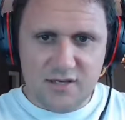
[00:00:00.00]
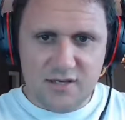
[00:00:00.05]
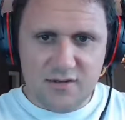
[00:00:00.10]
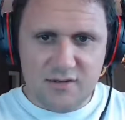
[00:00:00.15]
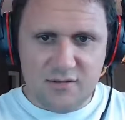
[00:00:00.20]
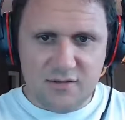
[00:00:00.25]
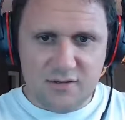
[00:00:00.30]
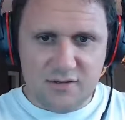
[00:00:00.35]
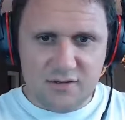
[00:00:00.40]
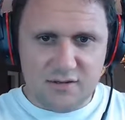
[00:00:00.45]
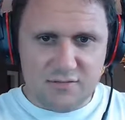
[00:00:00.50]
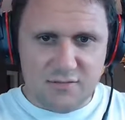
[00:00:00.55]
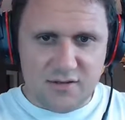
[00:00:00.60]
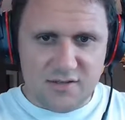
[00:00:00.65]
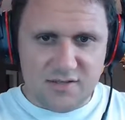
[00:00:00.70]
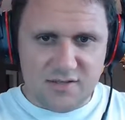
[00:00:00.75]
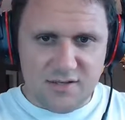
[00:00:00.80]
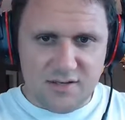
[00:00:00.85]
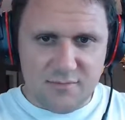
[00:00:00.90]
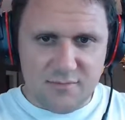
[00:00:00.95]
There we go. Let's
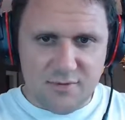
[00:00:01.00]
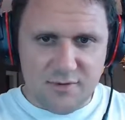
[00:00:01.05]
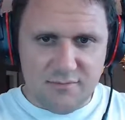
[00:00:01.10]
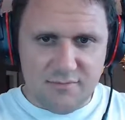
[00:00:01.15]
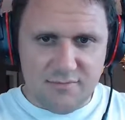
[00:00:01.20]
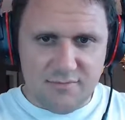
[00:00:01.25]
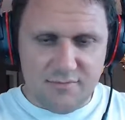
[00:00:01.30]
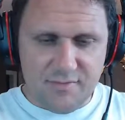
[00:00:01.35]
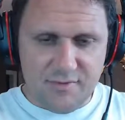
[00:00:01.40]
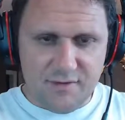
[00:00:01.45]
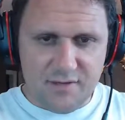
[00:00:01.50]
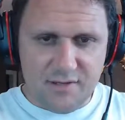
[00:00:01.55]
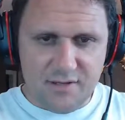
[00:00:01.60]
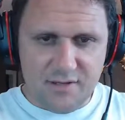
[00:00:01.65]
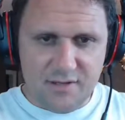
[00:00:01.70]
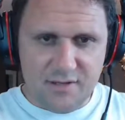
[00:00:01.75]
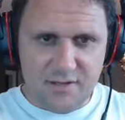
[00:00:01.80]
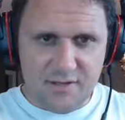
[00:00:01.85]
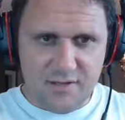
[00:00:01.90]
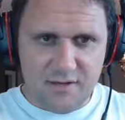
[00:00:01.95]
right side him up.
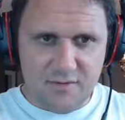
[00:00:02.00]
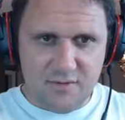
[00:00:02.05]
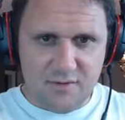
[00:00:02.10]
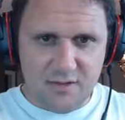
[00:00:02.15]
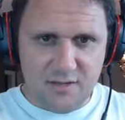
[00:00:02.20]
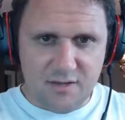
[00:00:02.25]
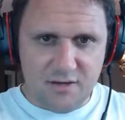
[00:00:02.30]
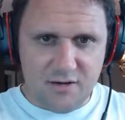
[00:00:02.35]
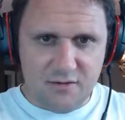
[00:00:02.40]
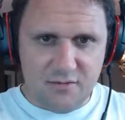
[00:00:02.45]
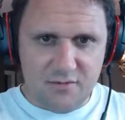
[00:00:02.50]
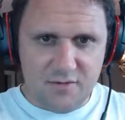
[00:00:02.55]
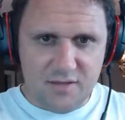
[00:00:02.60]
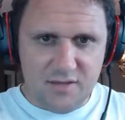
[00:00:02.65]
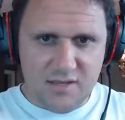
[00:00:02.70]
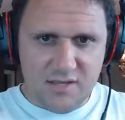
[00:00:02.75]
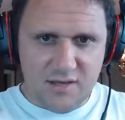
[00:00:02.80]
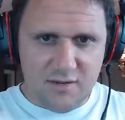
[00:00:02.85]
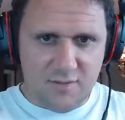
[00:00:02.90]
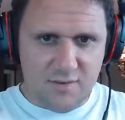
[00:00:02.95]
Here we go.
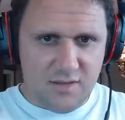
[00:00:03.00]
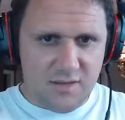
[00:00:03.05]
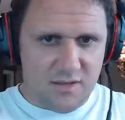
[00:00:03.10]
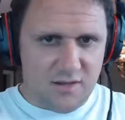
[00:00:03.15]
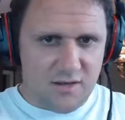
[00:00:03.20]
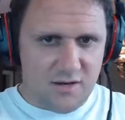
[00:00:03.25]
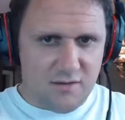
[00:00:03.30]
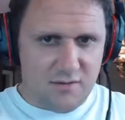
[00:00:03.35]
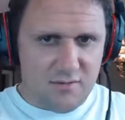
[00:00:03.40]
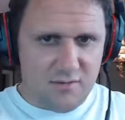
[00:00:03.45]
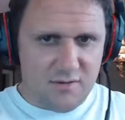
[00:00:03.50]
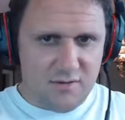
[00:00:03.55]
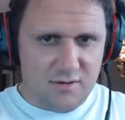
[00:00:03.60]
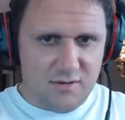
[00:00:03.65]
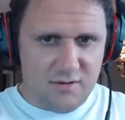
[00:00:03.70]
There we go.